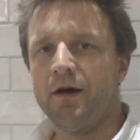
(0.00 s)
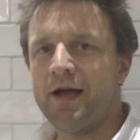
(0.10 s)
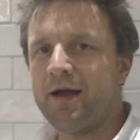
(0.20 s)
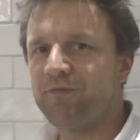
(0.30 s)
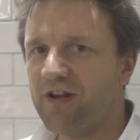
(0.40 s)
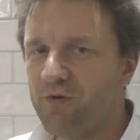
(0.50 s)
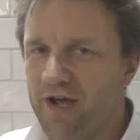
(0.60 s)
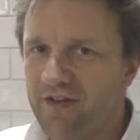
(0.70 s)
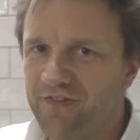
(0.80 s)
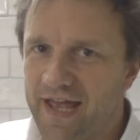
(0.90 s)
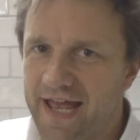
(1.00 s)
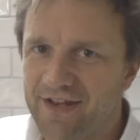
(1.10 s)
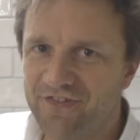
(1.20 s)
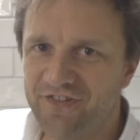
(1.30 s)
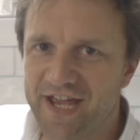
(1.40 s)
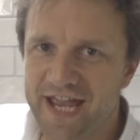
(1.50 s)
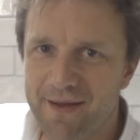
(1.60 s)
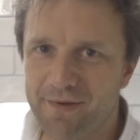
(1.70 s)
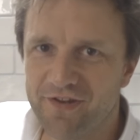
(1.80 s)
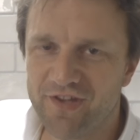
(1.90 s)
Hi, I'm Charlie DIYte and today
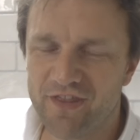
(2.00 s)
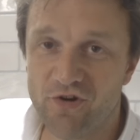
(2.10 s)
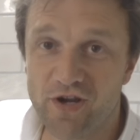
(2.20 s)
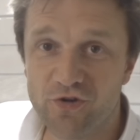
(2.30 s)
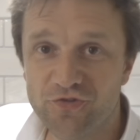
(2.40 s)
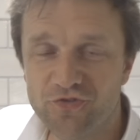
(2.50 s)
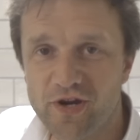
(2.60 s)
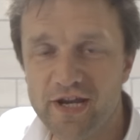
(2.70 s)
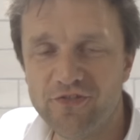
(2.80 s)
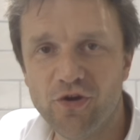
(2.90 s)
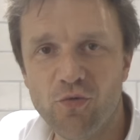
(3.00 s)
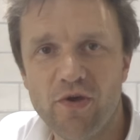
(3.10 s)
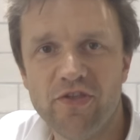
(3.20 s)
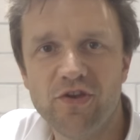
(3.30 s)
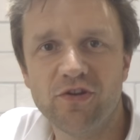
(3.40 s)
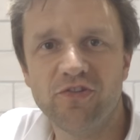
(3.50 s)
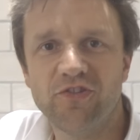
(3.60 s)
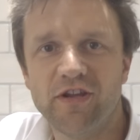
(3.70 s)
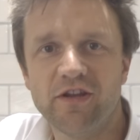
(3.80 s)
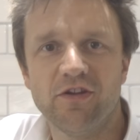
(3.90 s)
I'm going to set the record straight on whether you can
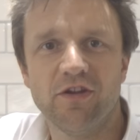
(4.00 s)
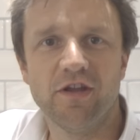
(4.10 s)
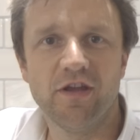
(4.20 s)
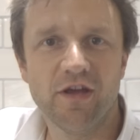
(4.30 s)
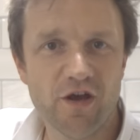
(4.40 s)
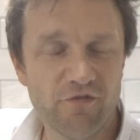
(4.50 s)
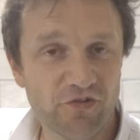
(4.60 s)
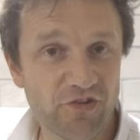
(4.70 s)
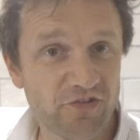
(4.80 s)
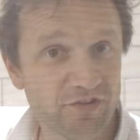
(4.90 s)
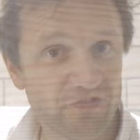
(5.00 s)
silicone over existing